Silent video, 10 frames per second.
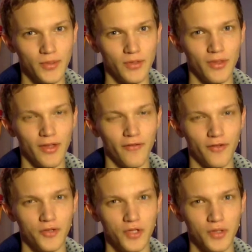to when they
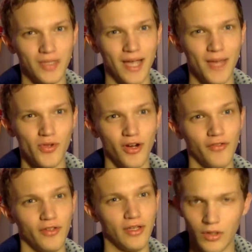first go time
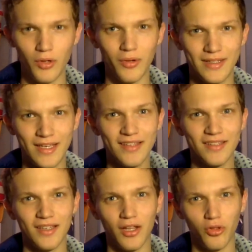traveling. You know, it takes
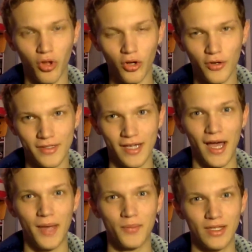a long
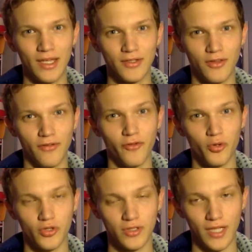time to get to the
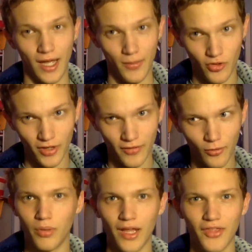first time travel,
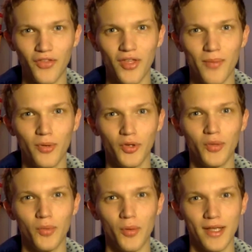but I thought they built the
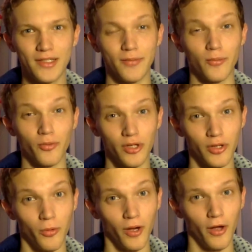momentum really
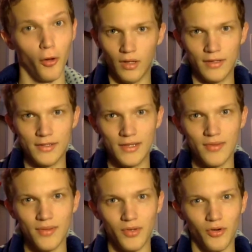well. And seeing
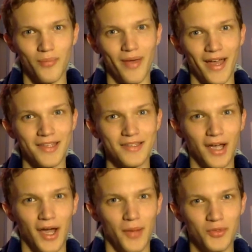them going back in
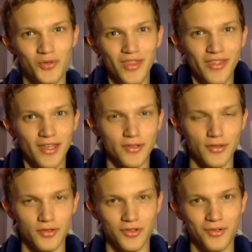time, doing the things they're
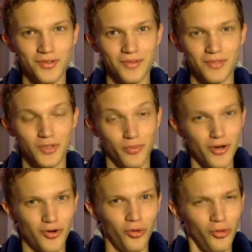doing, it's
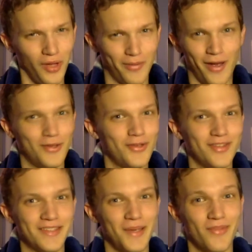pretty cool. I'd probably do the
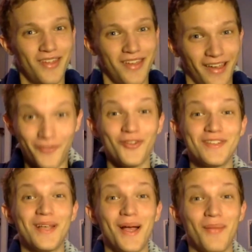same thing. First
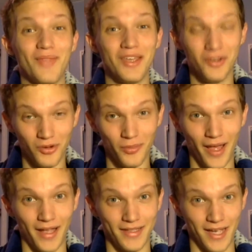time they go
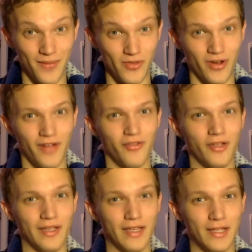back time
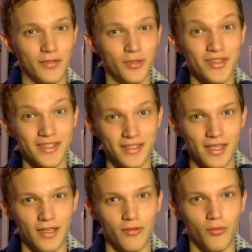traveling, it's when this
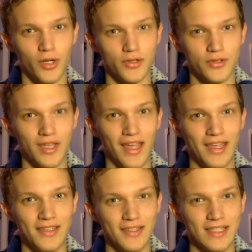kid wants to
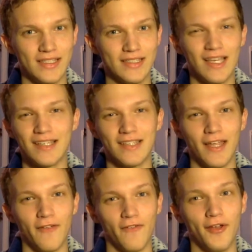ace this test that
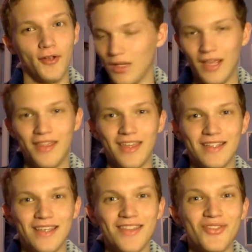he failed. And they
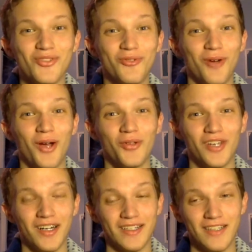did this
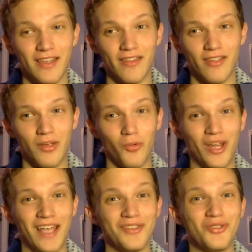Groundhog Day thing where he
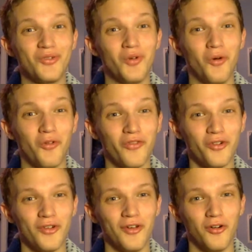had to do it over
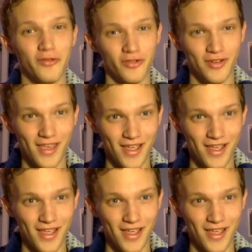and over again.